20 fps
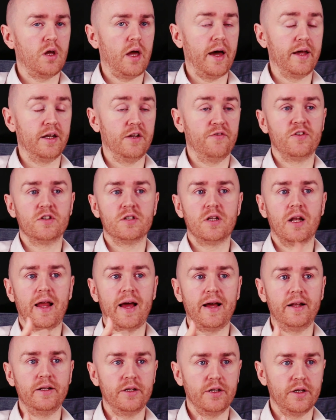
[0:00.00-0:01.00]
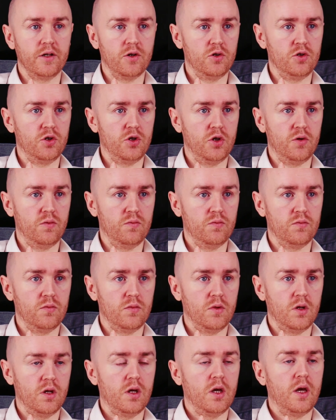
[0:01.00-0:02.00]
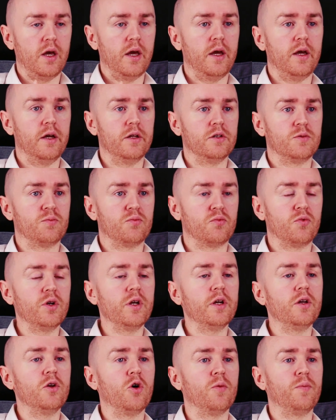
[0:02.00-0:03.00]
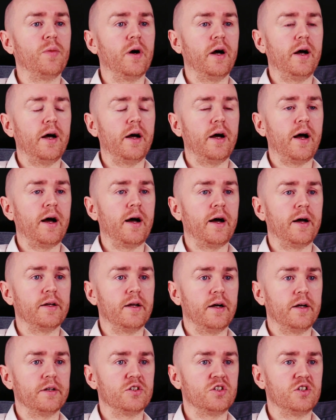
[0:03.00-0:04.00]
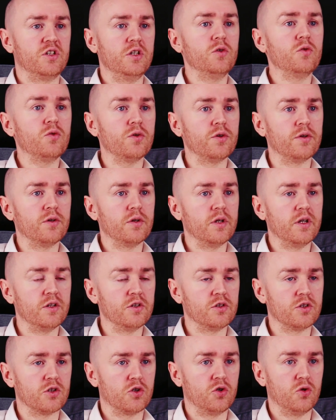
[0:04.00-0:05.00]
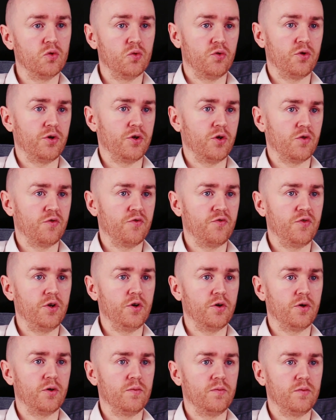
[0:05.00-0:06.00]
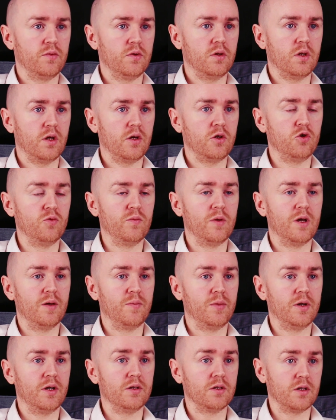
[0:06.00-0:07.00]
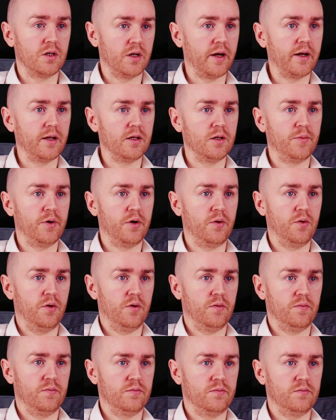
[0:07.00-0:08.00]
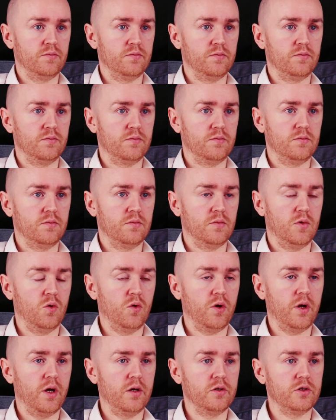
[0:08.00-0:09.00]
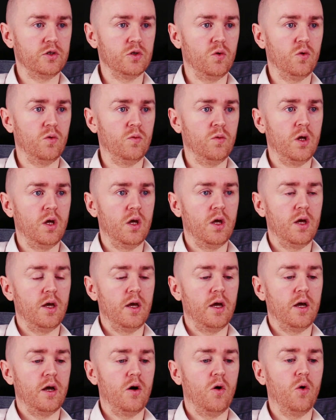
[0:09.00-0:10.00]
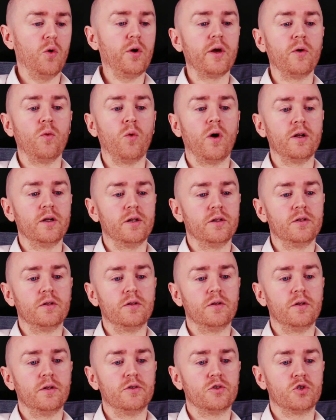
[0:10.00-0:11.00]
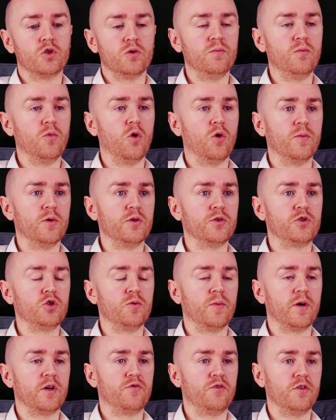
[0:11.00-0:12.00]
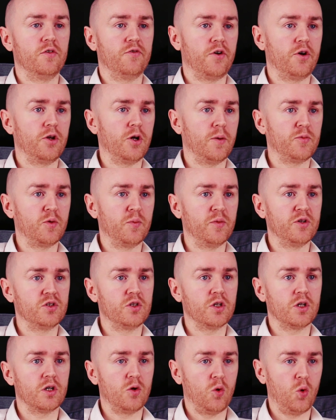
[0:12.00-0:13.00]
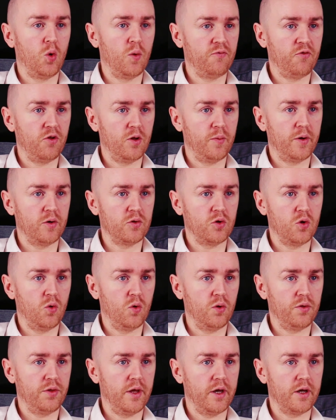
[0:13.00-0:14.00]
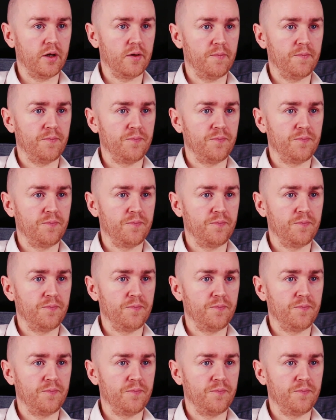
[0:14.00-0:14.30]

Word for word: and if it's landing on you, it's bringing up a secret insecurity or fear that you may be in denial about. Okay, so, okay, while in some moments you might feel very optimistic and hopeful about the whole thing,